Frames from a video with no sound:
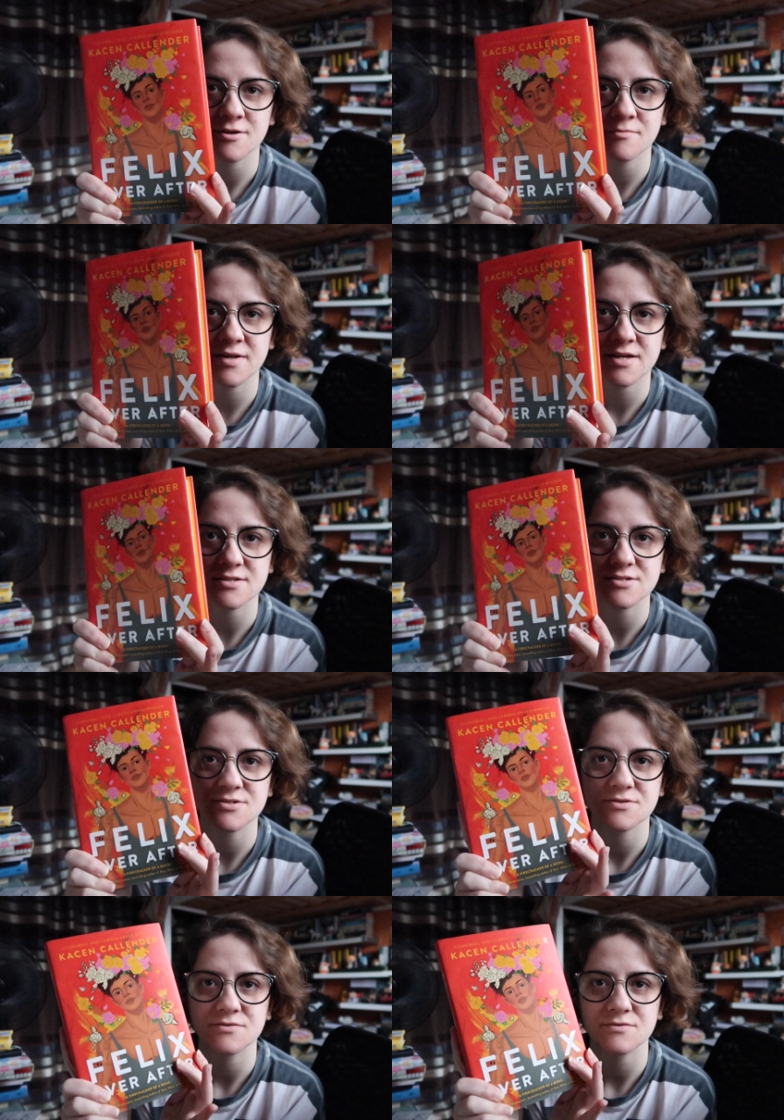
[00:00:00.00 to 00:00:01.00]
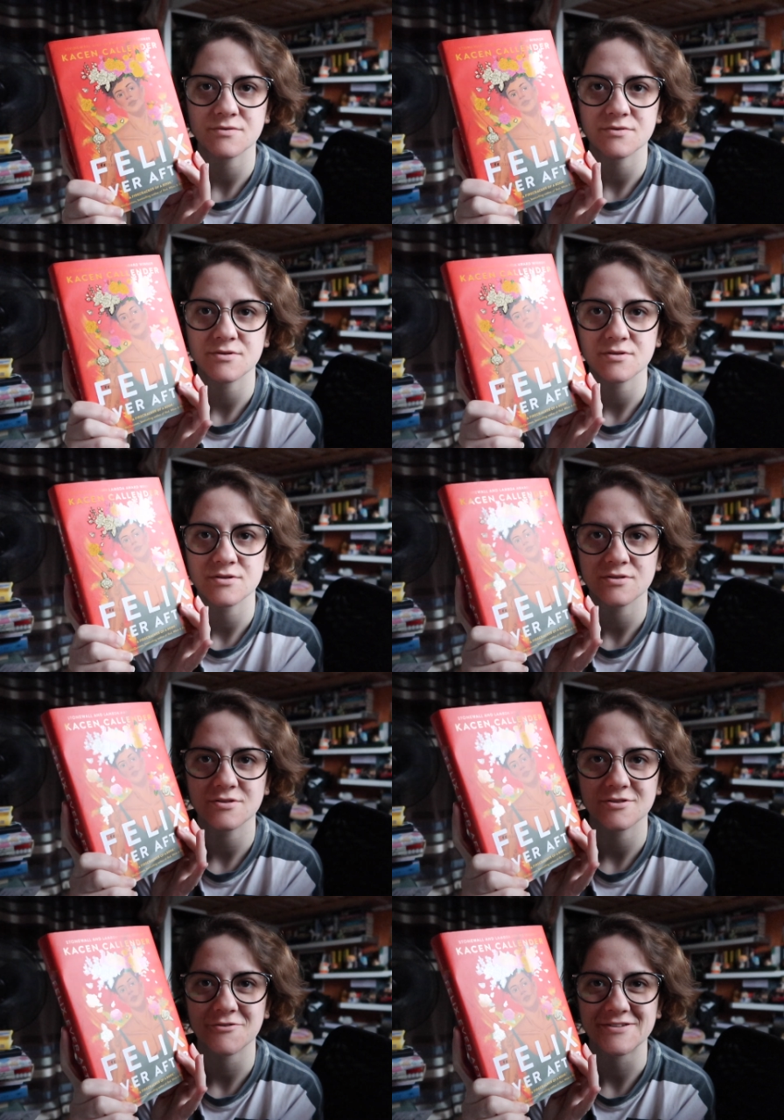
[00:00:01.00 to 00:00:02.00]
compared to
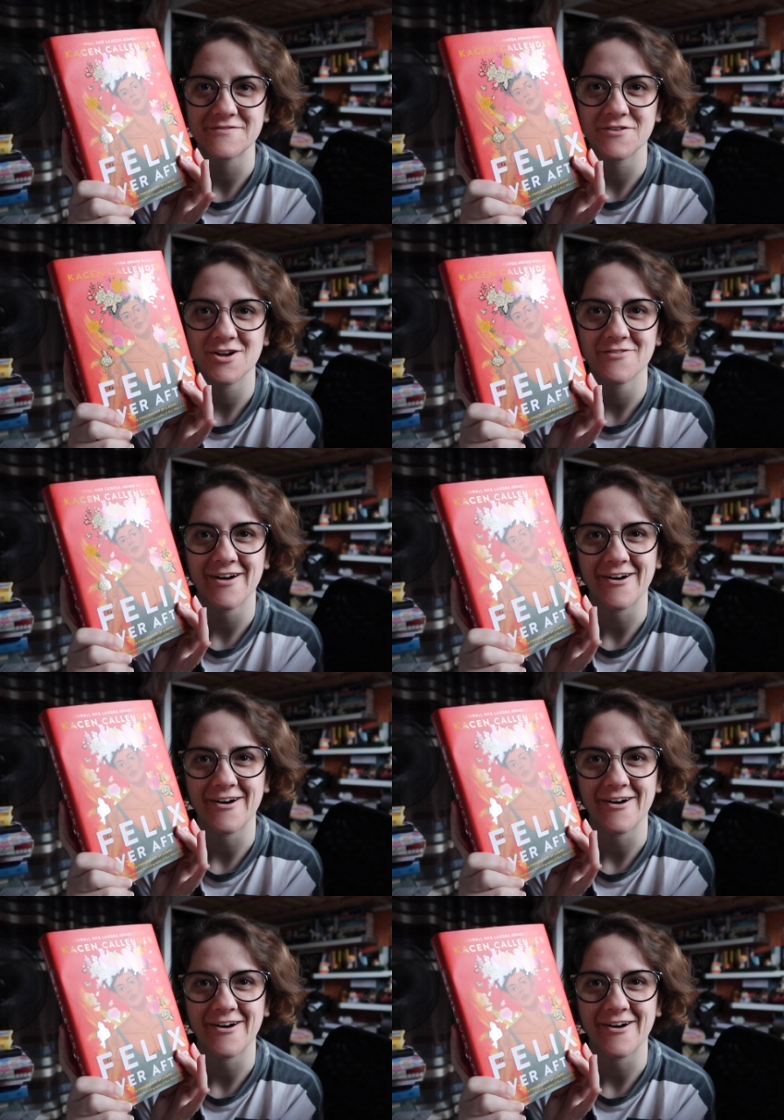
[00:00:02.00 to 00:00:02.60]
the rest of the cover.